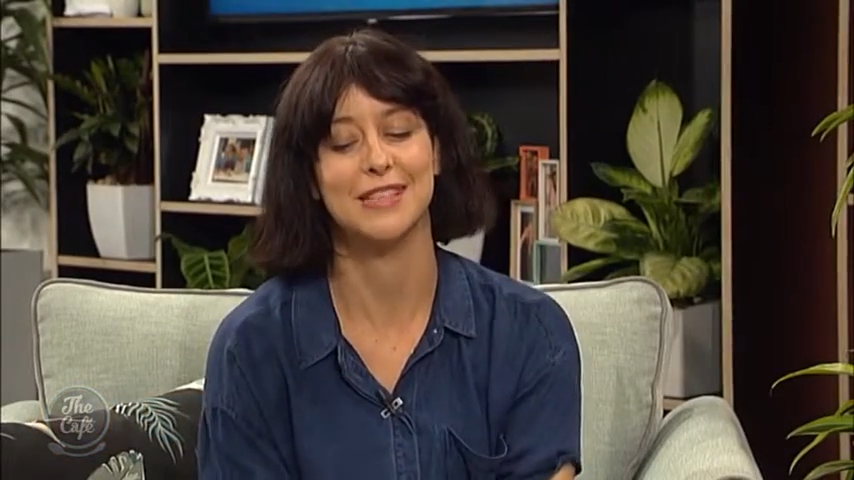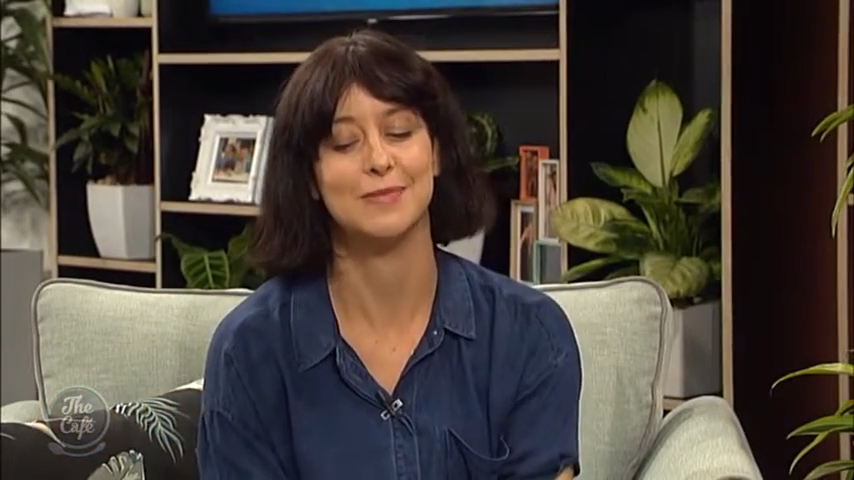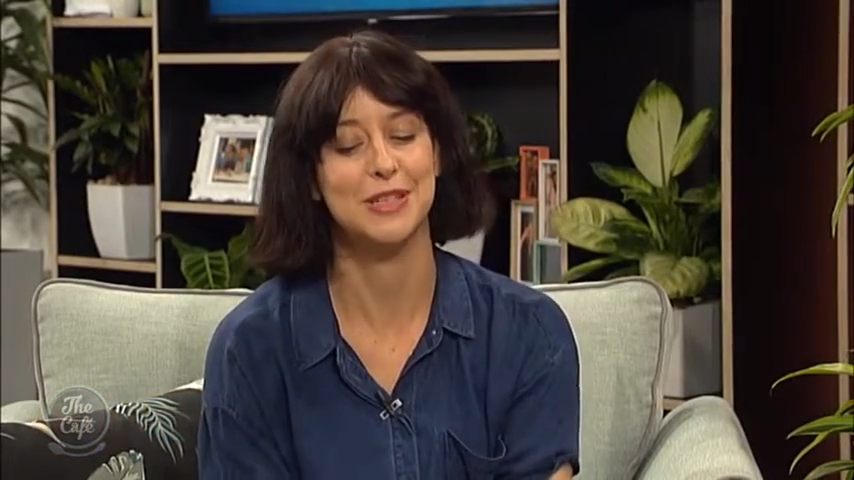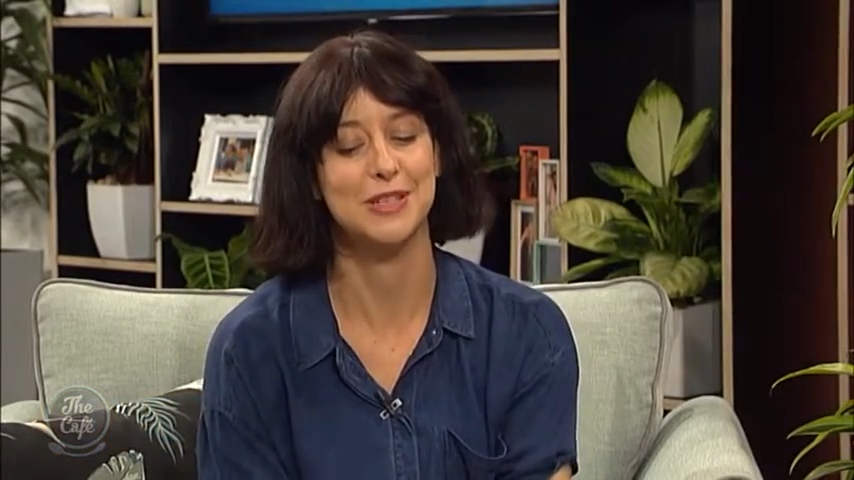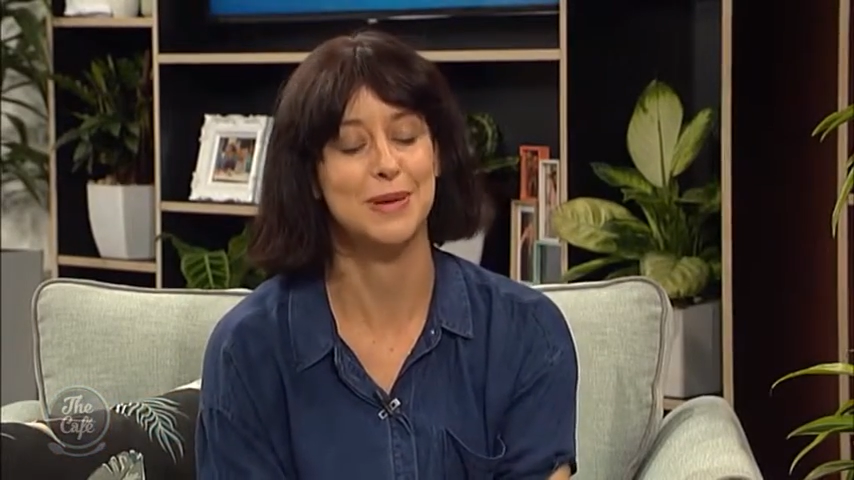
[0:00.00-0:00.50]

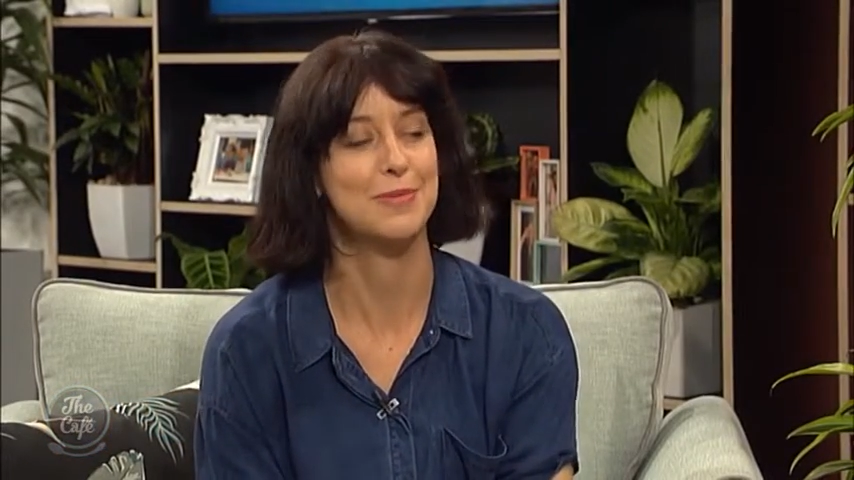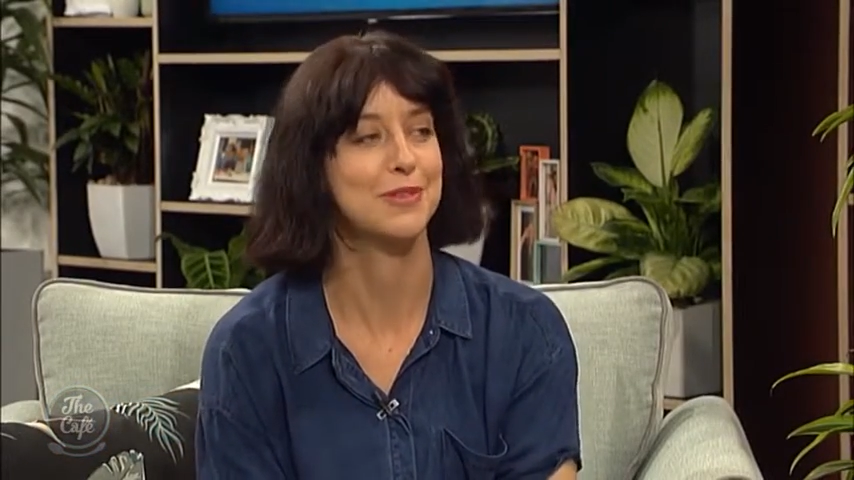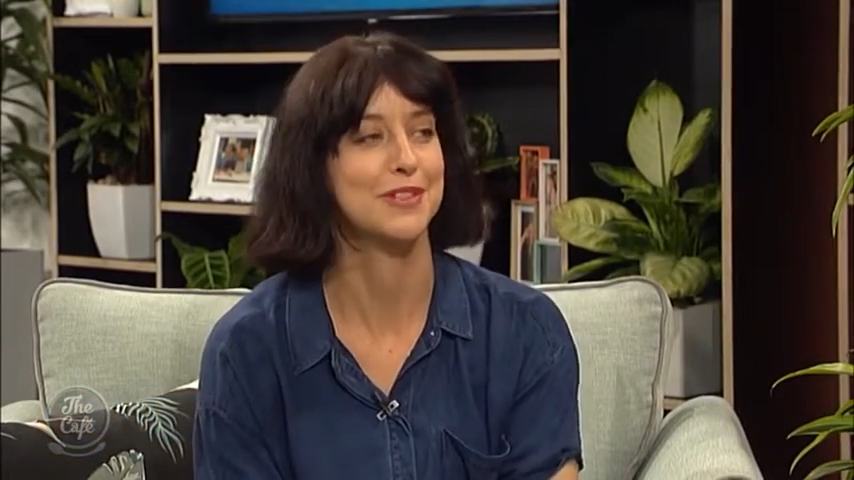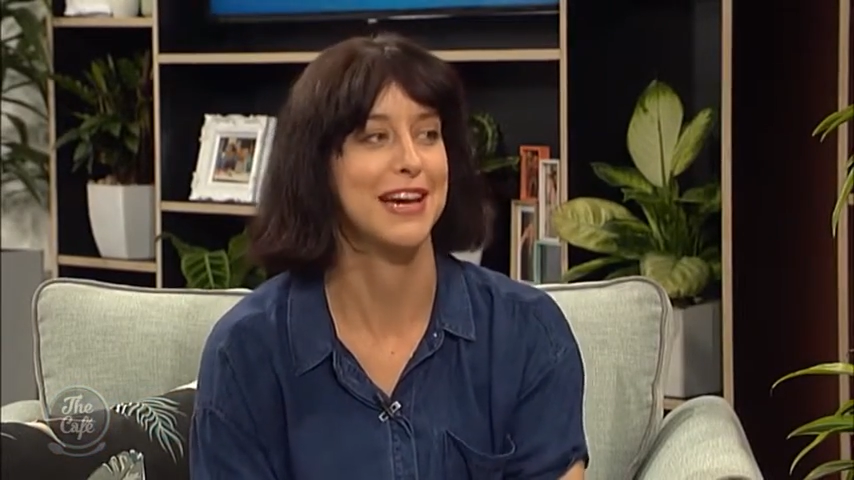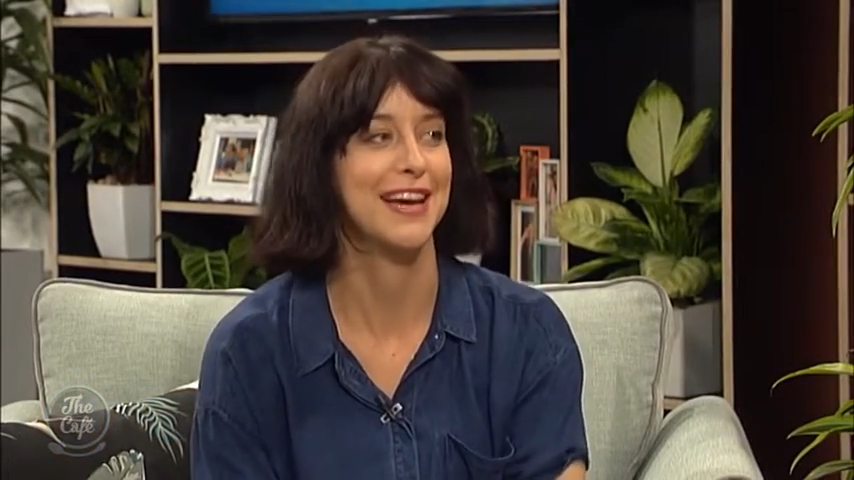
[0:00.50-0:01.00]
as much as
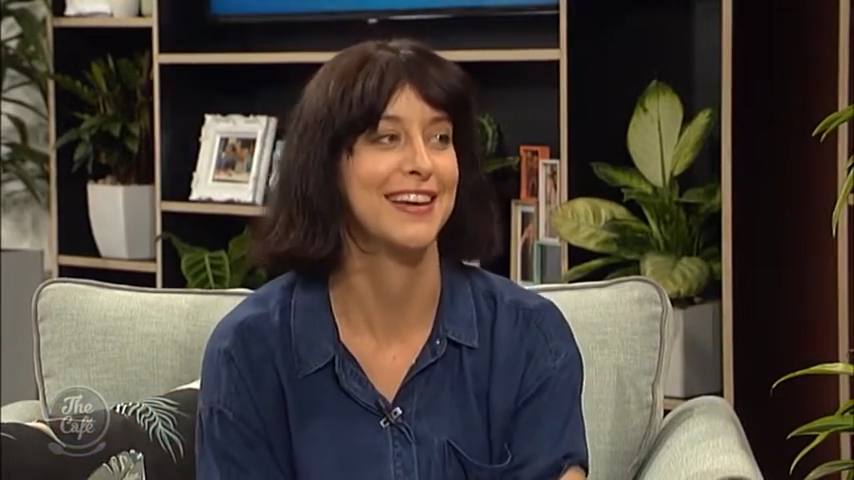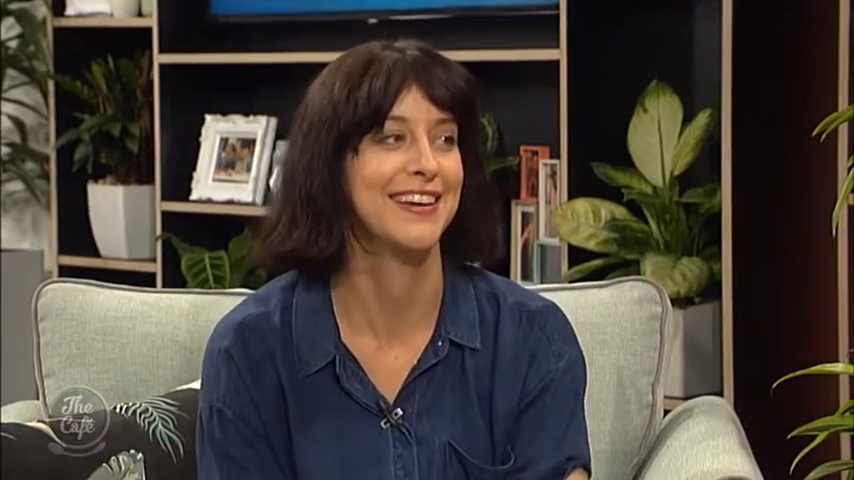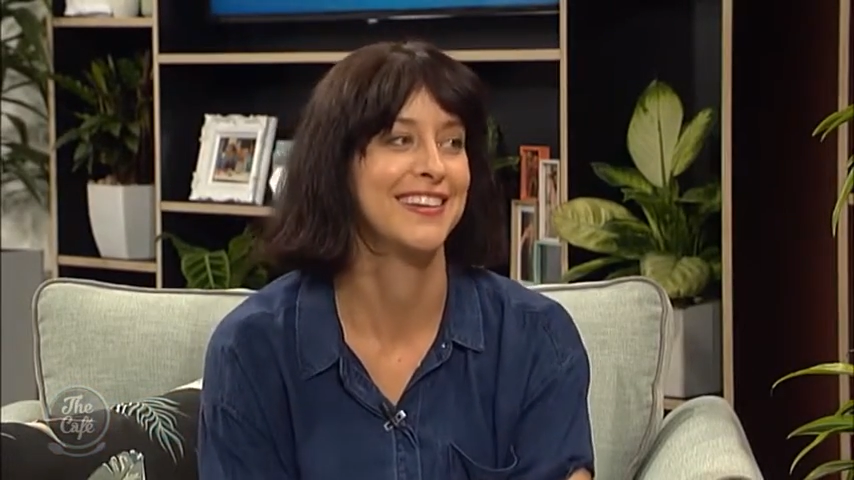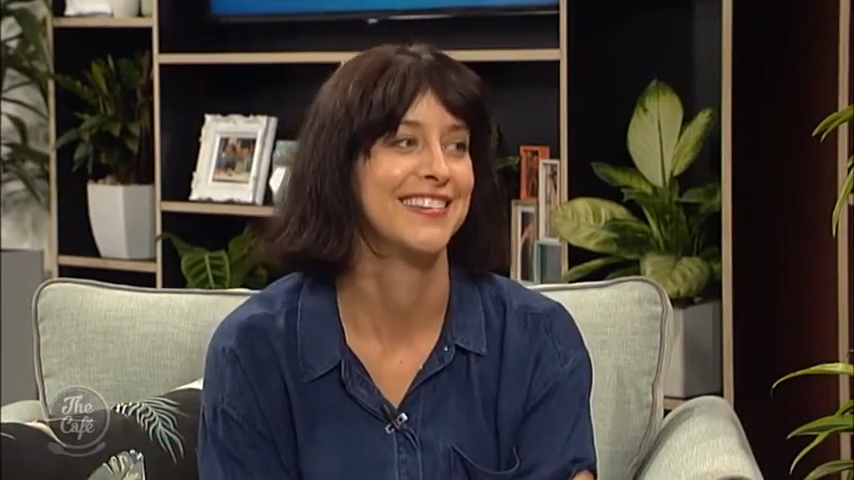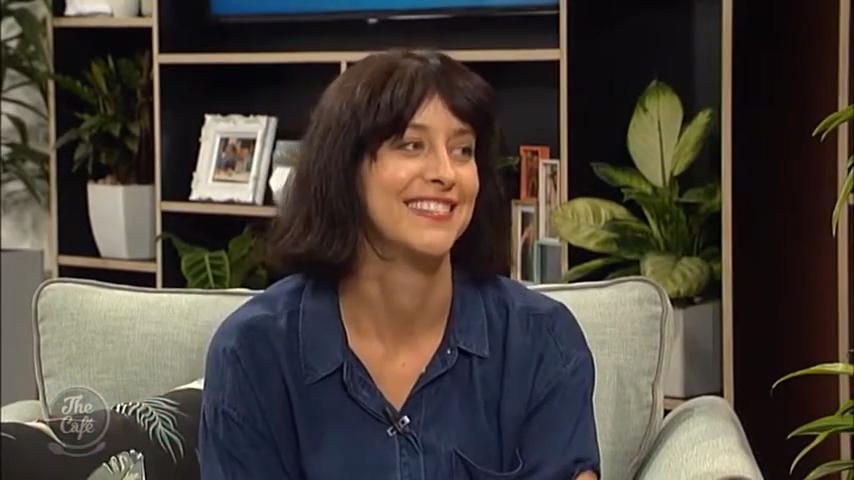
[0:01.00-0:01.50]
people could take.
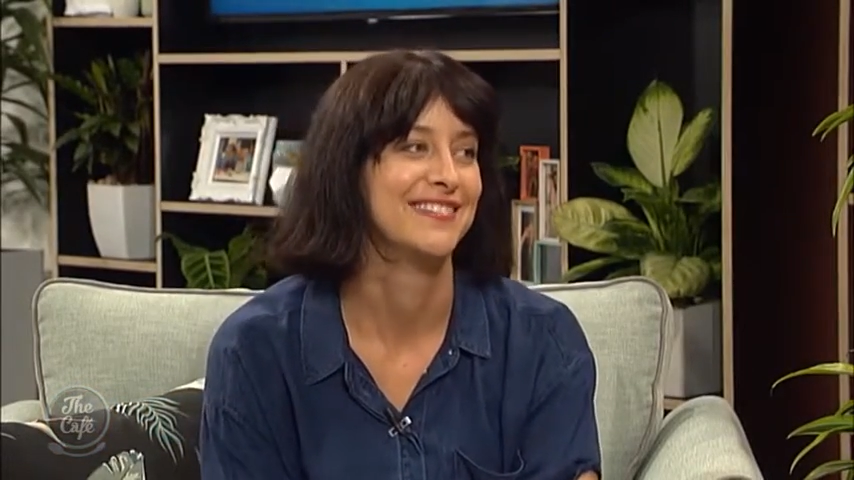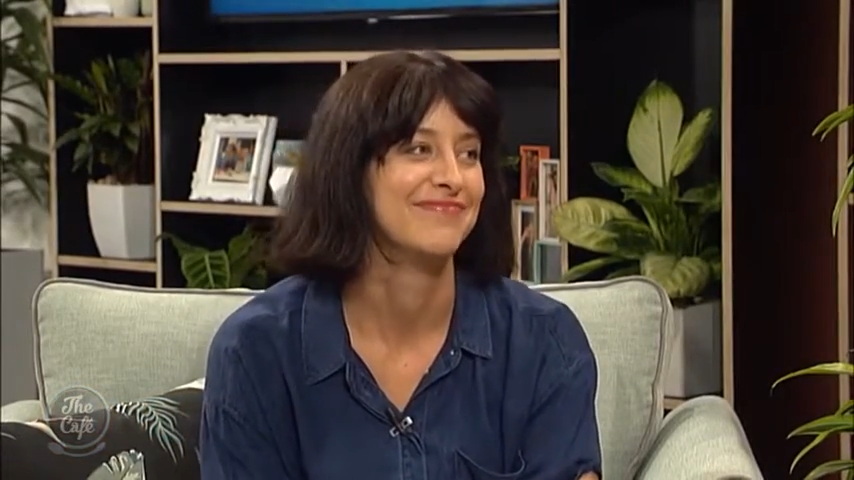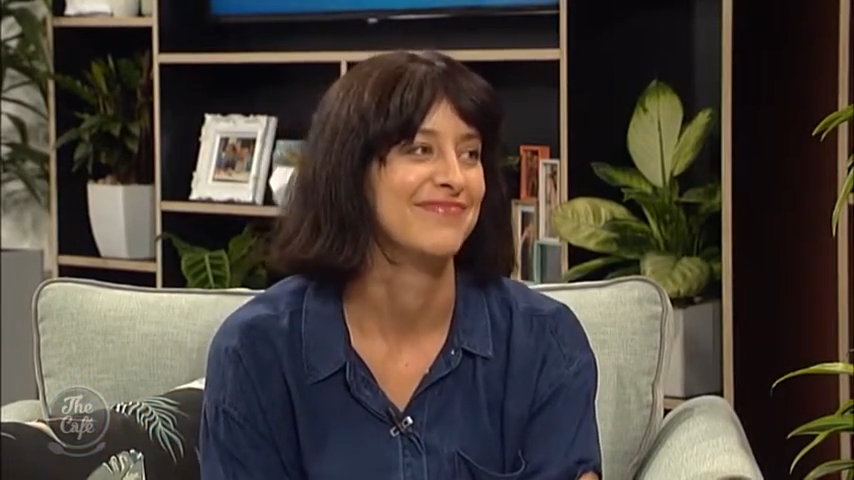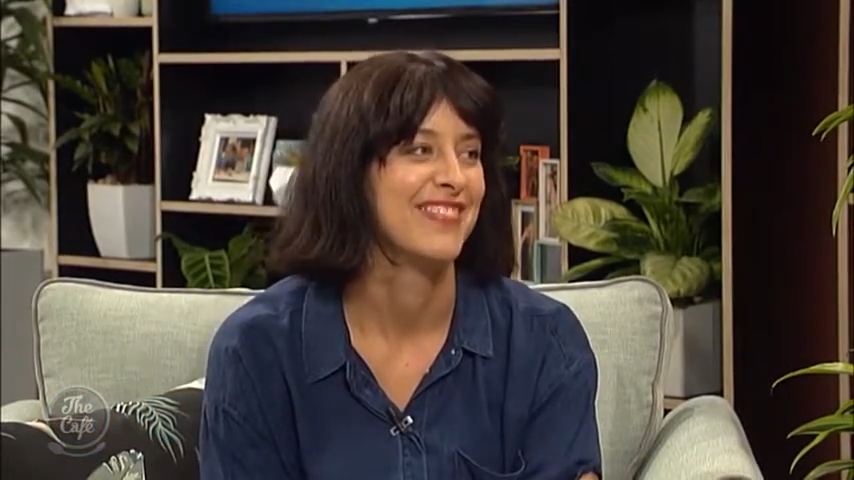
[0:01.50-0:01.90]
Okay,